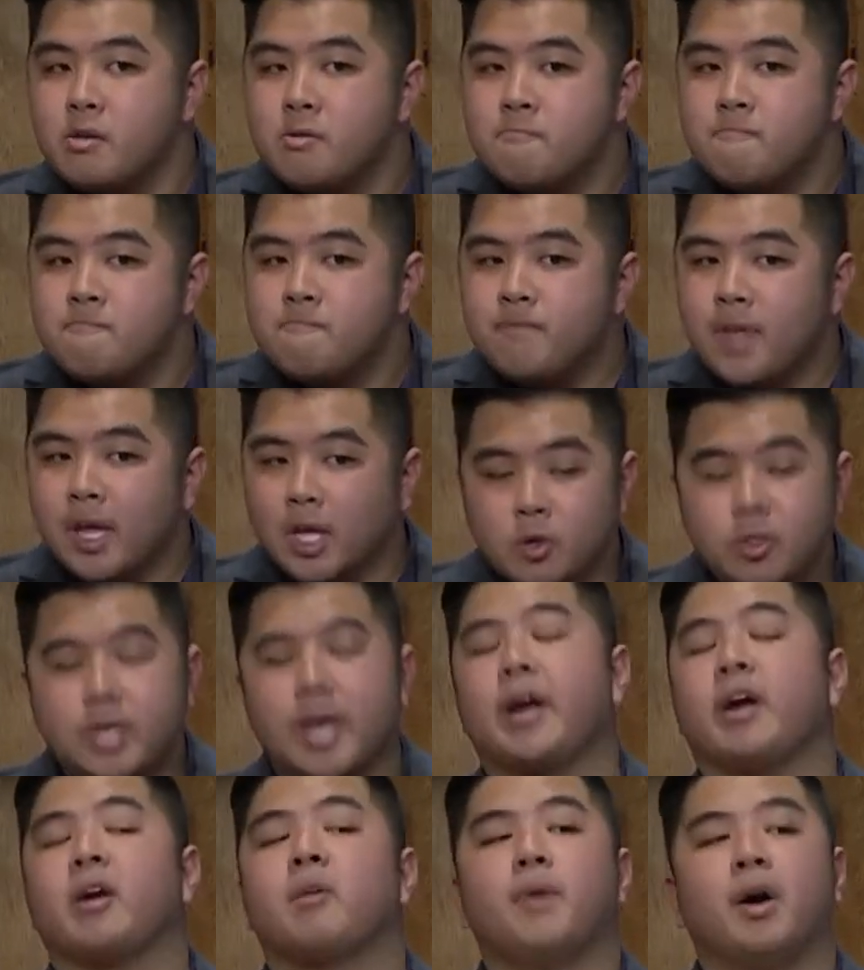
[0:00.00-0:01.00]
that you
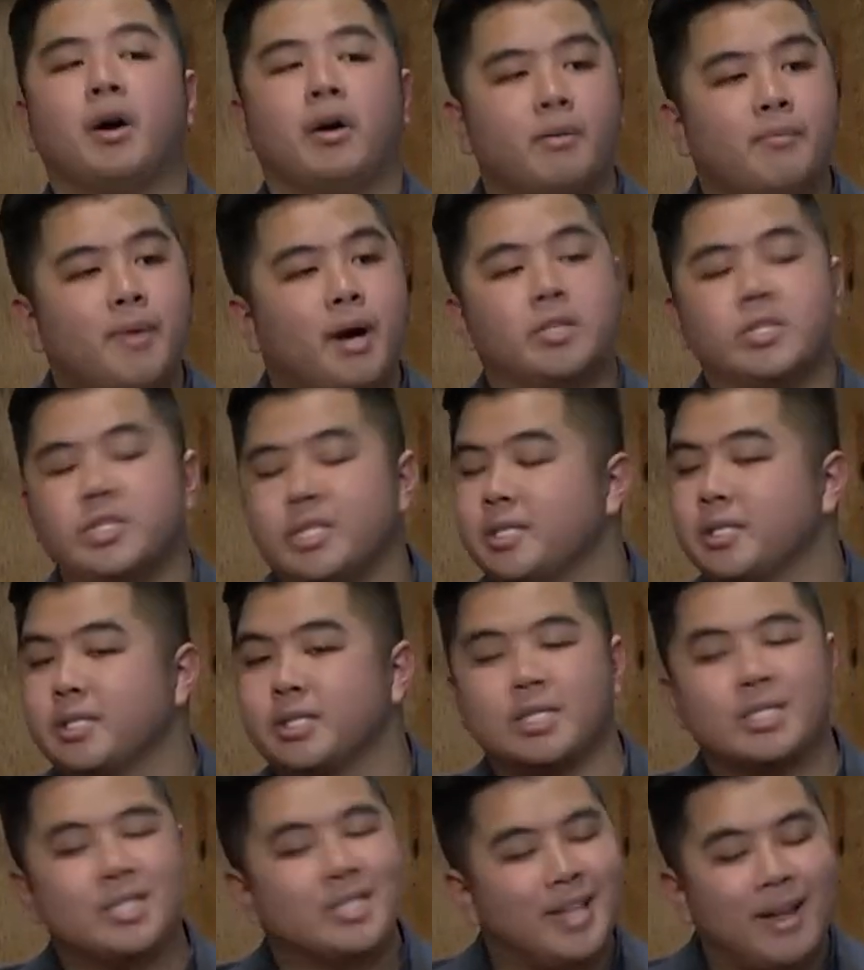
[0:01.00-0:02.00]
care about, about Jesus.
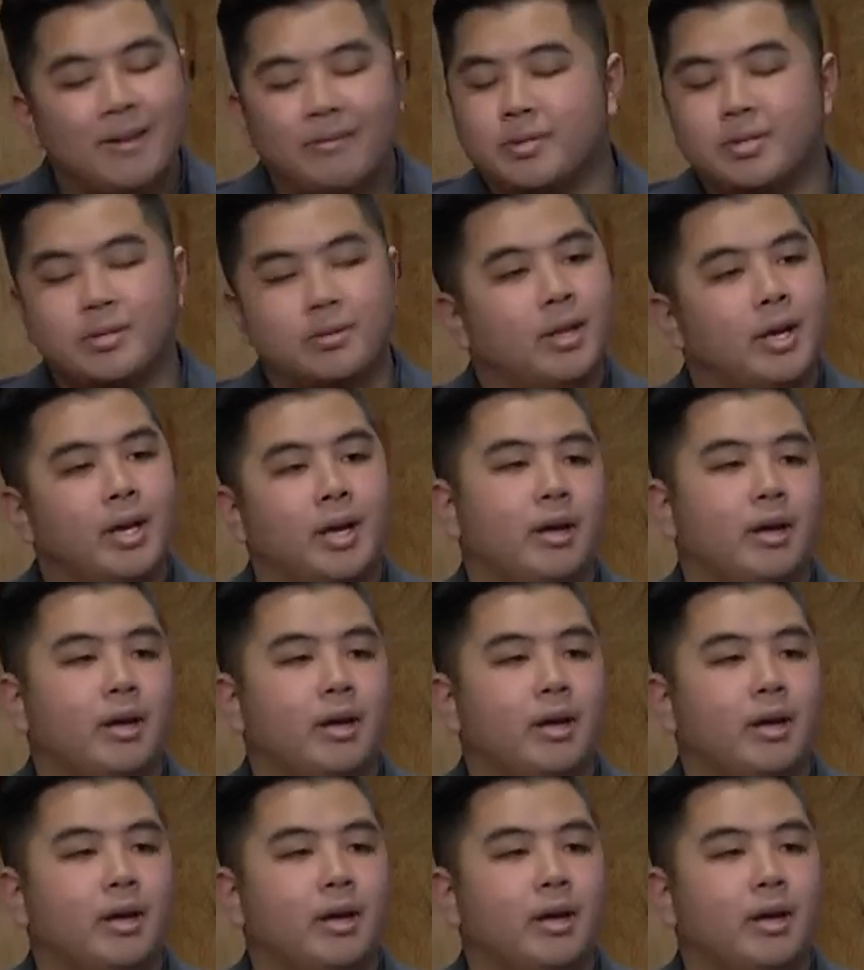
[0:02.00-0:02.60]
It's never too late.